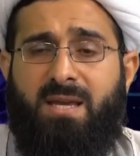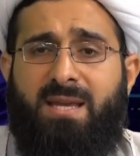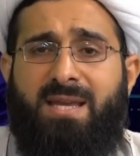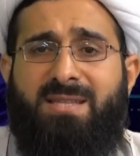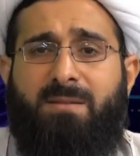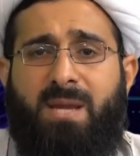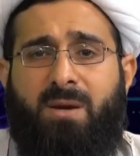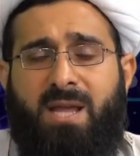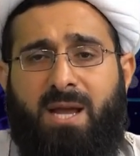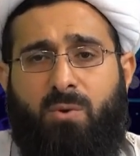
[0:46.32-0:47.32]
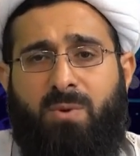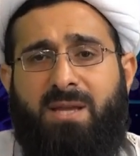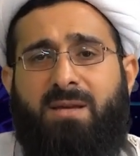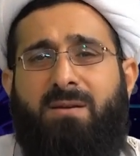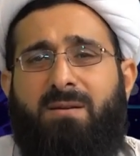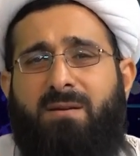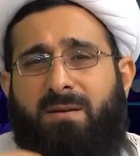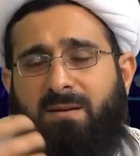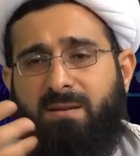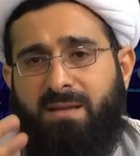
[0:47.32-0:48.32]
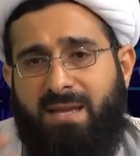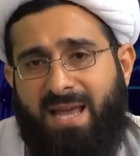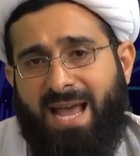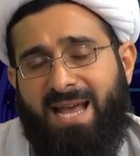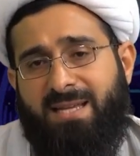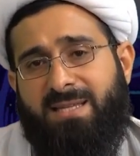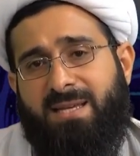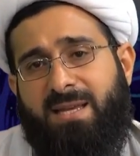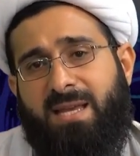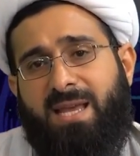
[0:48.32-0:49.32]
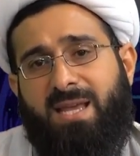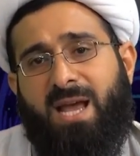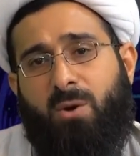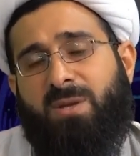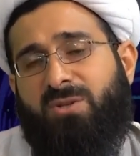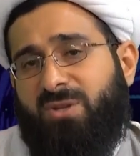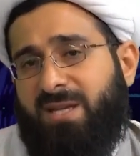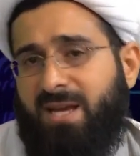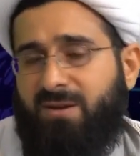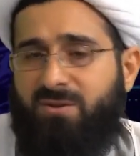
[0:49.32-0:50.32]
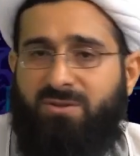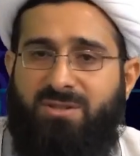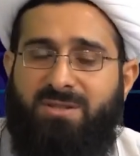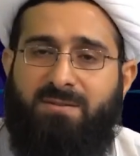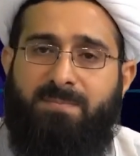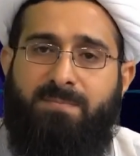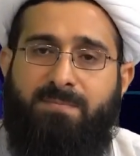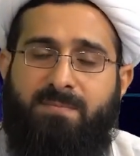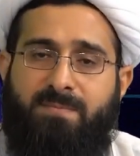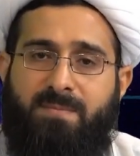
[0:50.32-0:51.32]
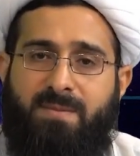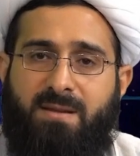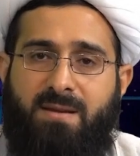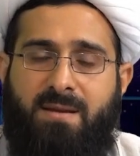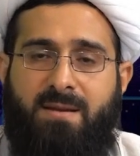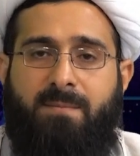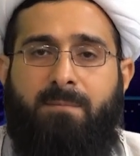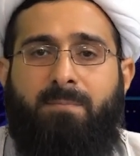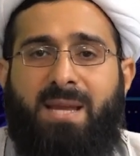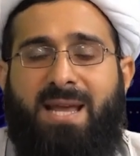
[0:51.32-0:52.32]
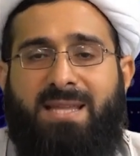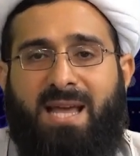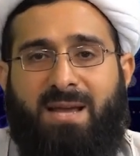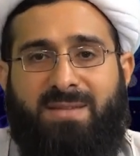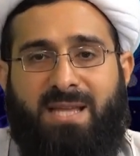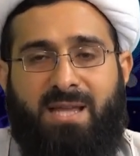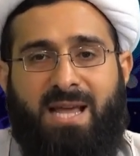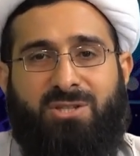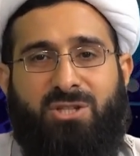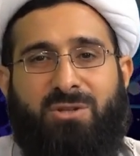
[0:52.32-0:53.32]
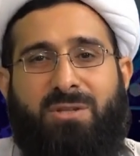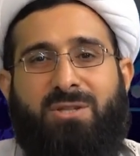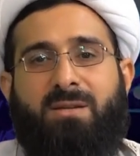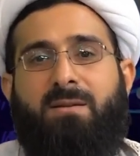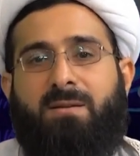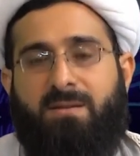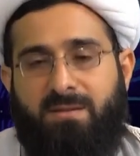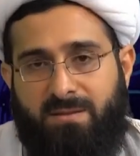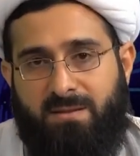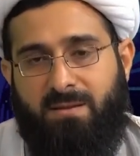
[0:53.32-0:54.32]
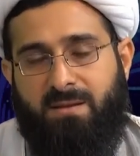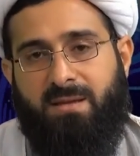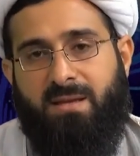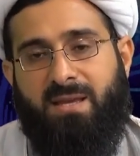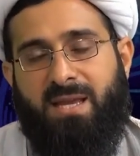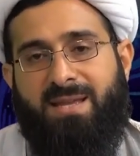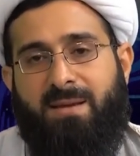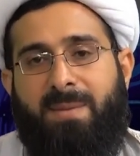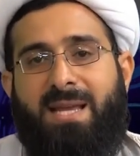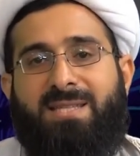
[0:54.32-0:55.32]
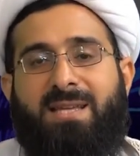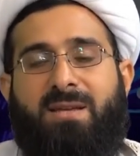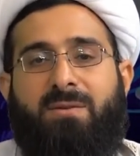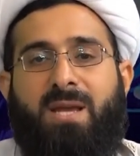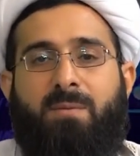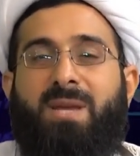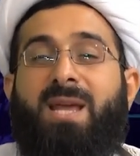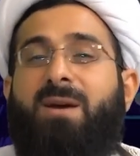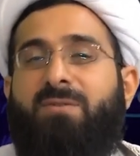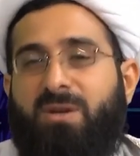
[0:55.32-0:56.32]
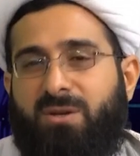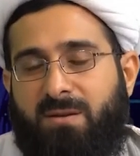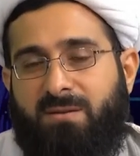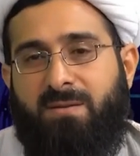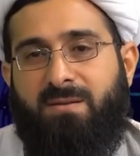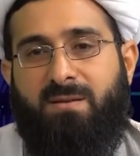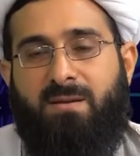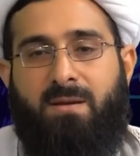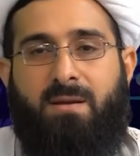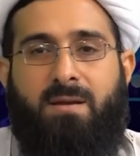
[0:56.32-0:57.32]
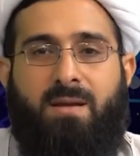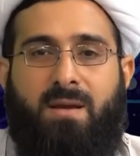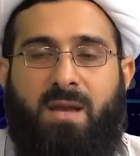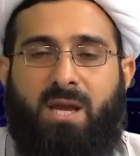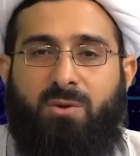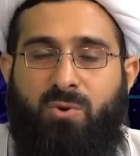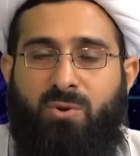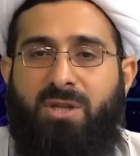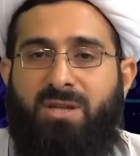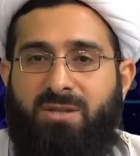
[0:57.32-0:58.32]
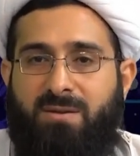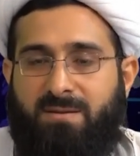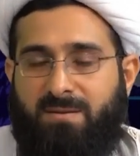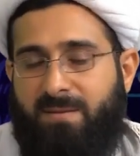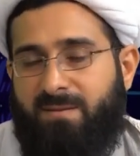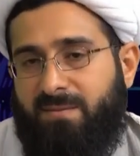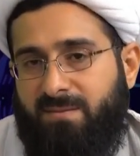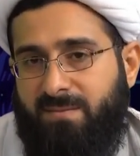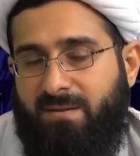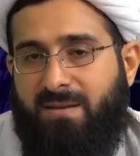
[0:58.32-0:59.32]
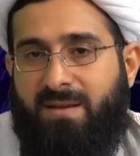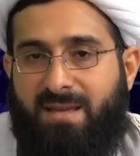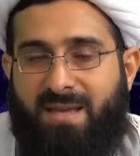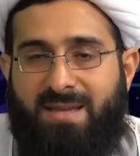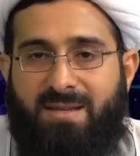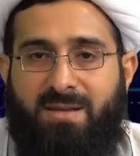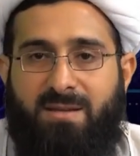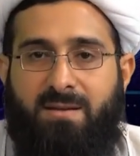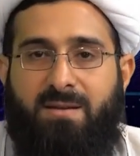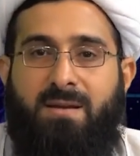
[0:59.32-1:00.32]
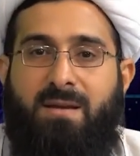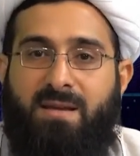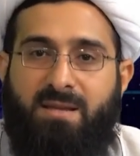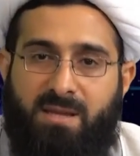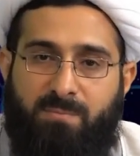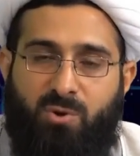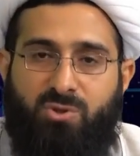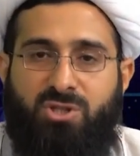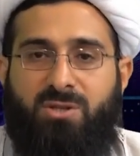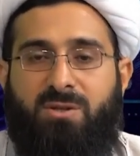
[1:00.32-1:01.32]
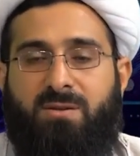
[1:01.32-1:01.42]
it's about how we act and how we treat others. Many times our actions and the basis of our behavior are rooted in emotion,